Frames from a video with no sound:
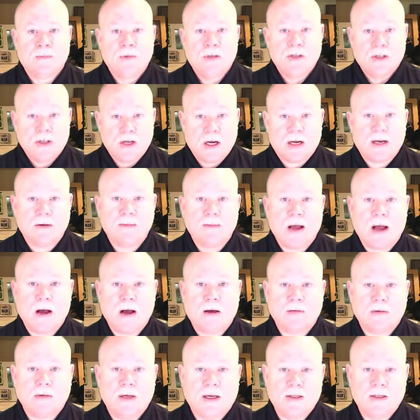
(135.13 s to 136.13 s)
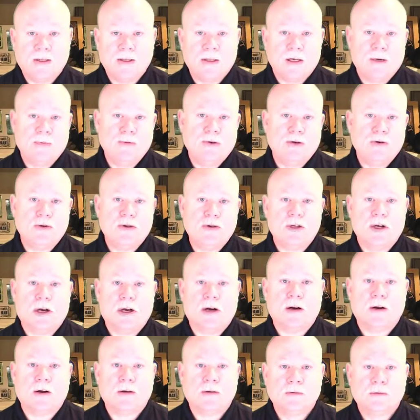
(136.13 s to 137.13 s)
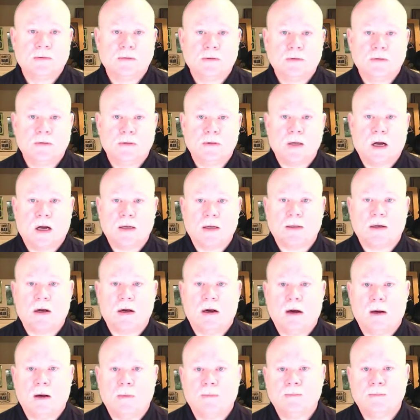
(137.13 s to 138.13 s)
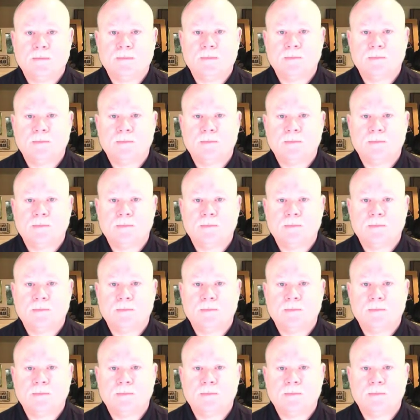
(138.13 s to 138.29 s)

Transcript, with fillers: Check them out at simsushare.com.